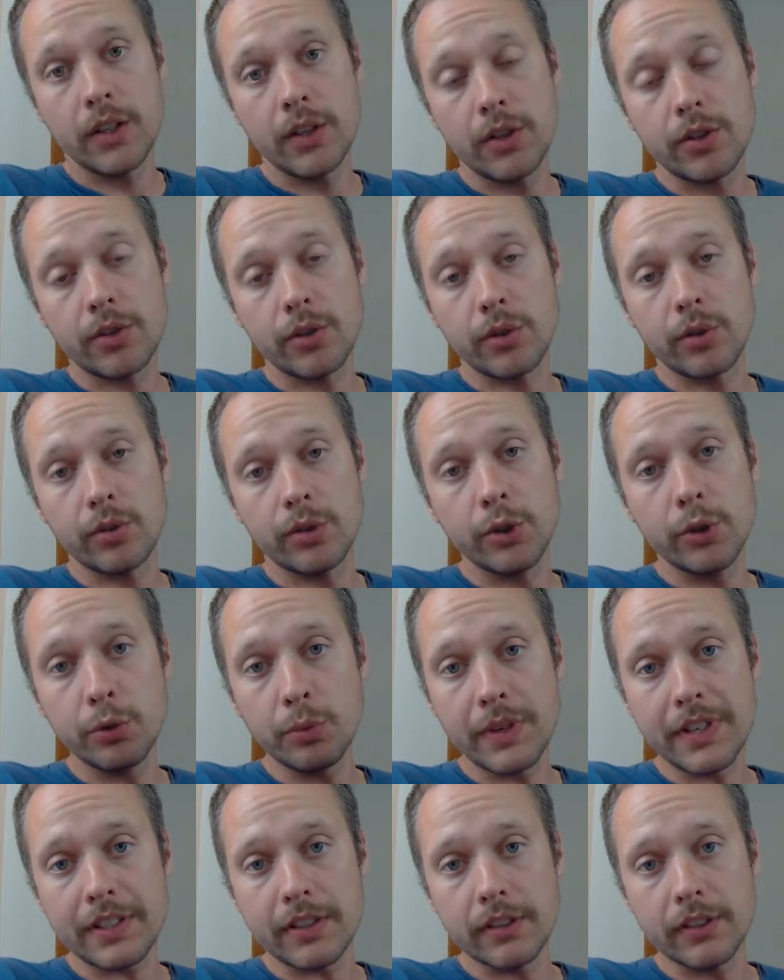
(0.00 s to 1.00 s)
So Noon
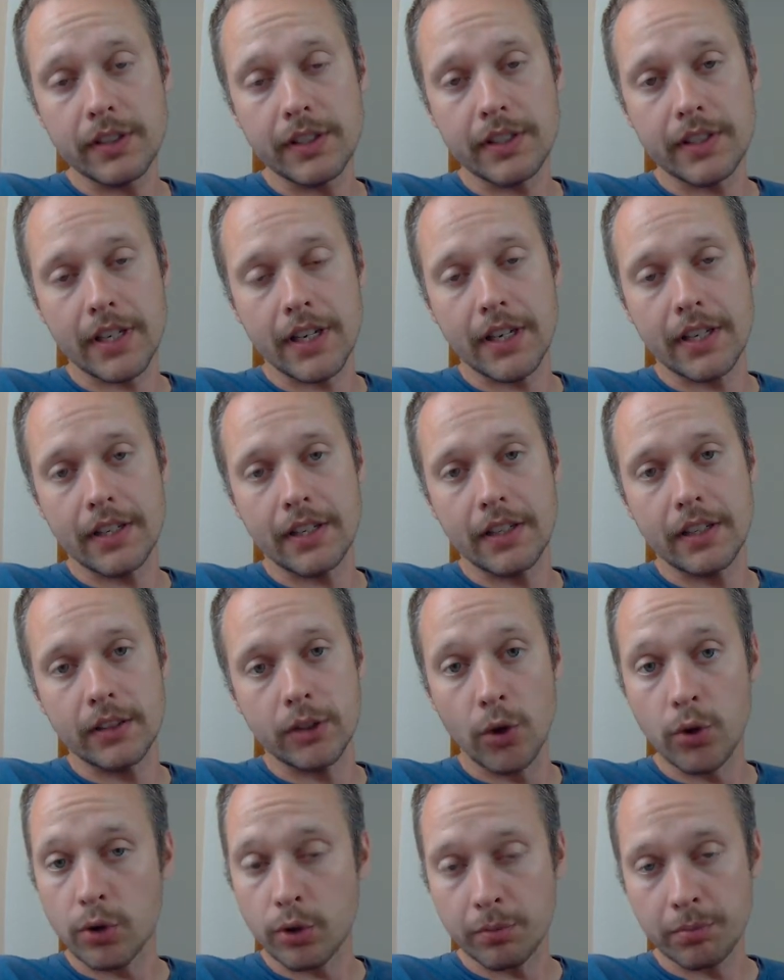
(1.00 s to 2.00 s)
Whistle is a
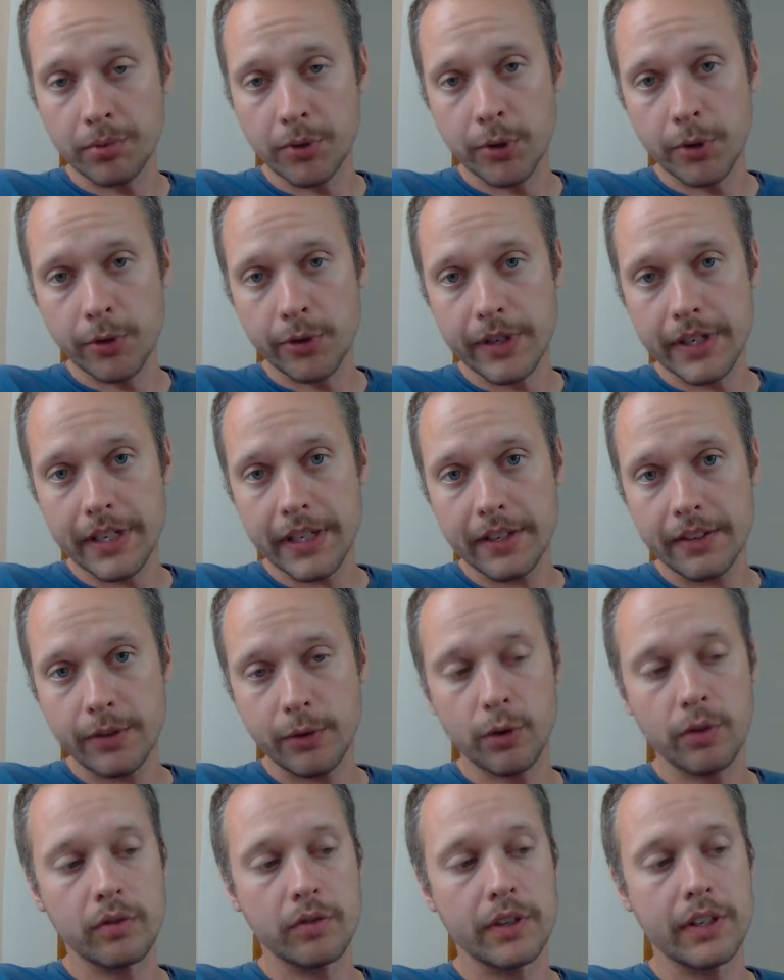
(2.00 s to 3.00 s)
local brewery.
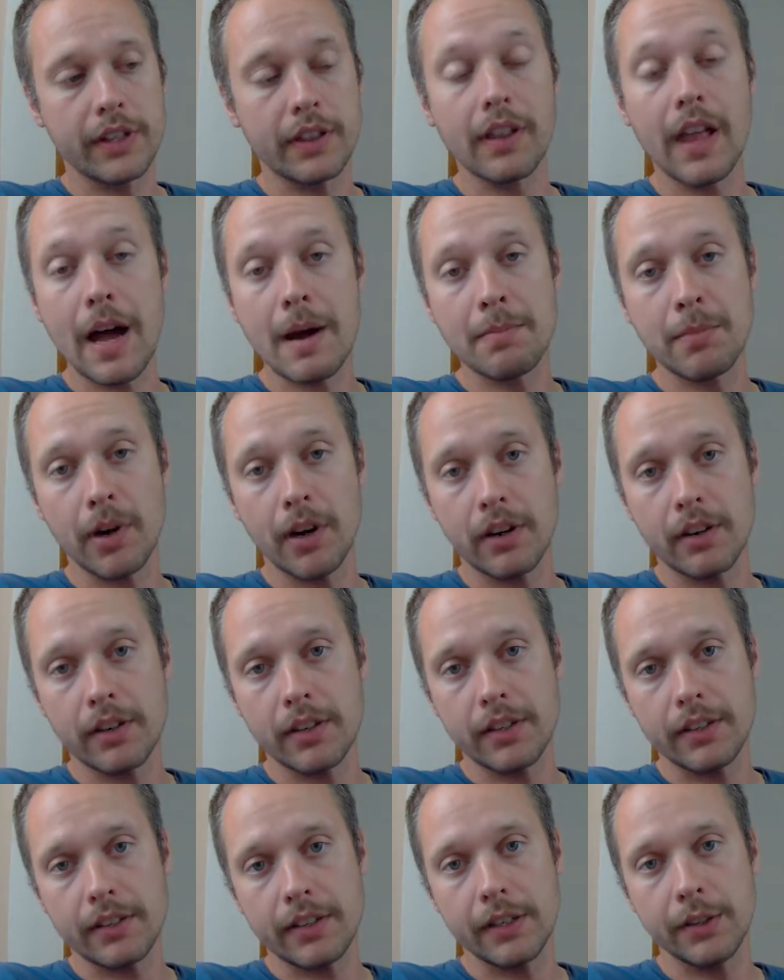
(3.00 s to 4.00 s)
They're over in
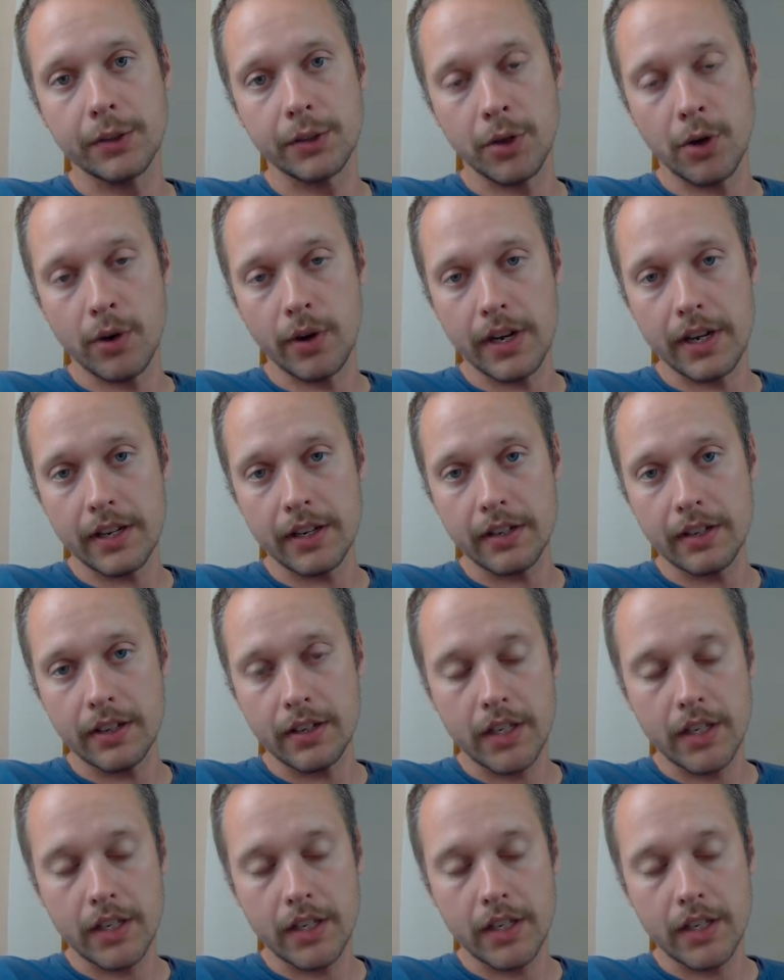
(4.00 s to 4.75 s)
Lombard, Illinois.